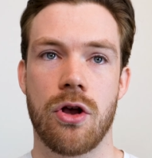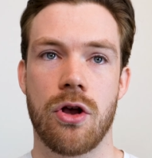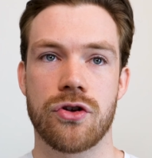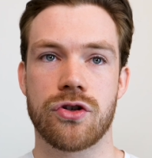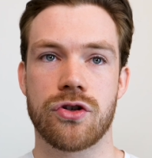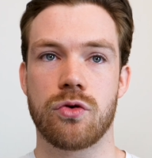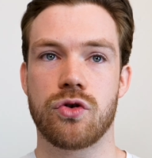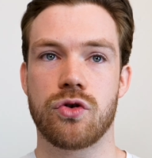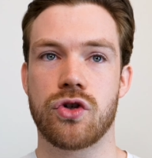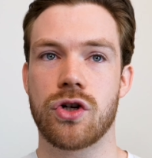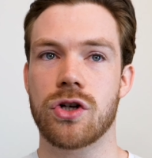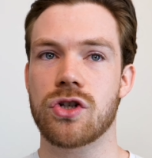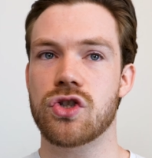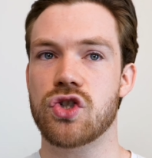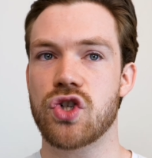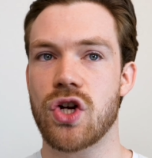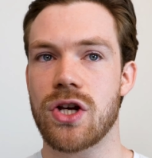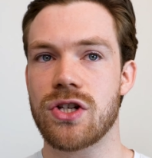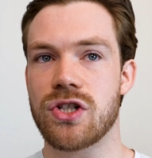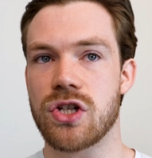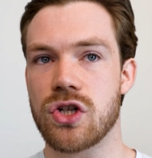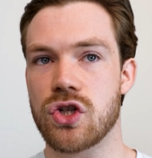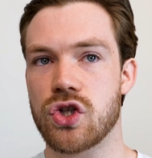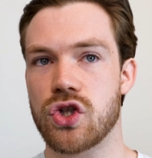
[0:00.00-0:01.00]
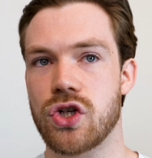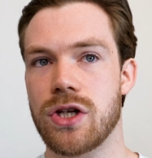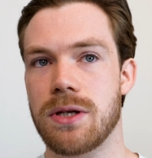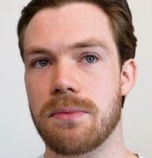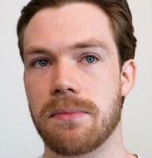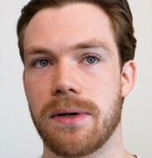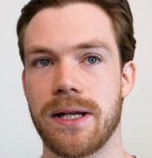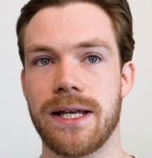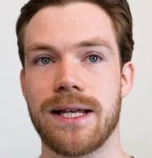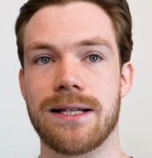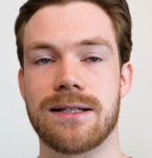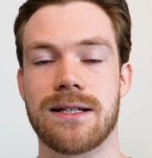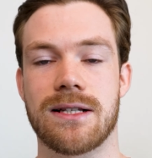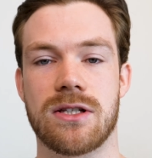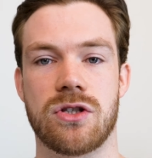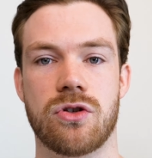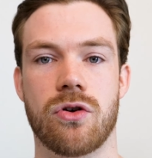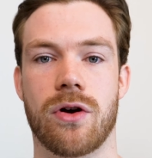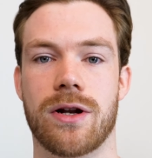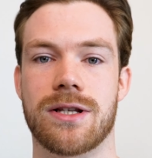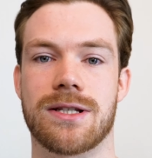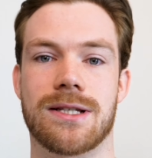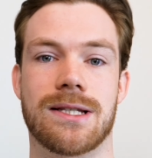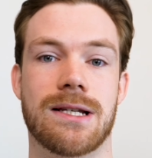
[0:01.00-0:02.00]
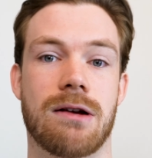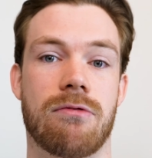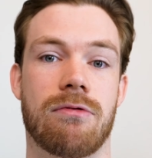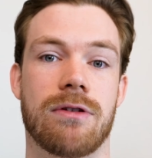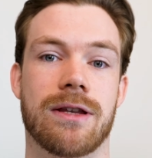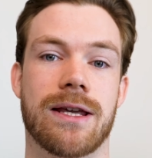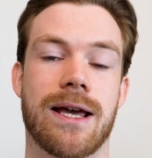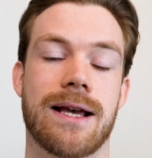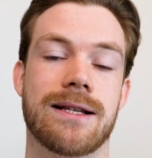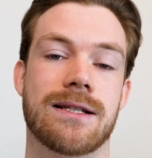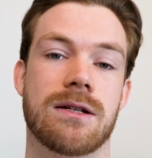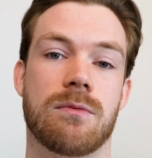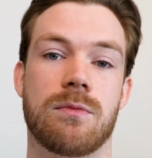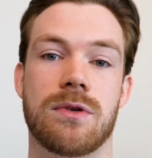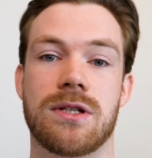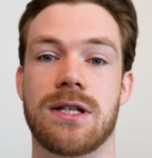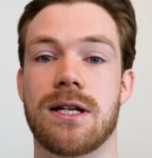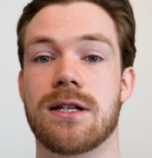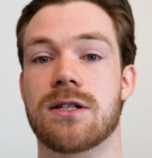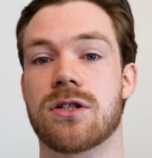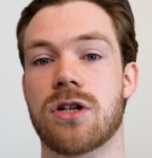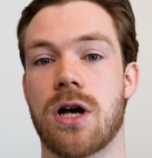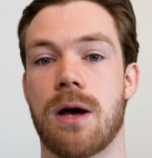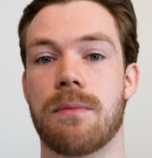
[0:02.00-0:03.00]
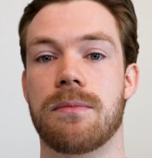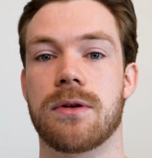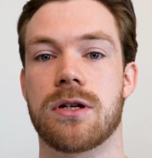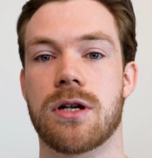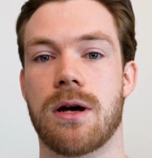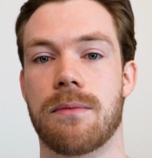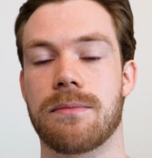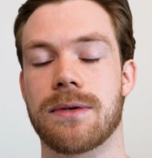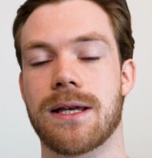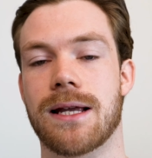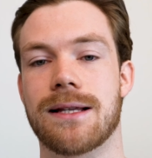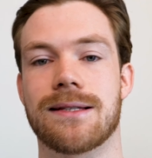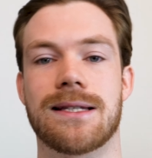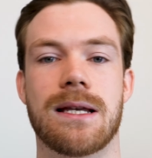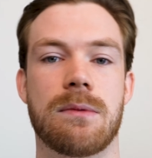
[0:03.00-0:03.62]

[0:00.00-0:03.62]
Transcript: So just chasing cheap leads is not necessarily the case. And we see this time and time again,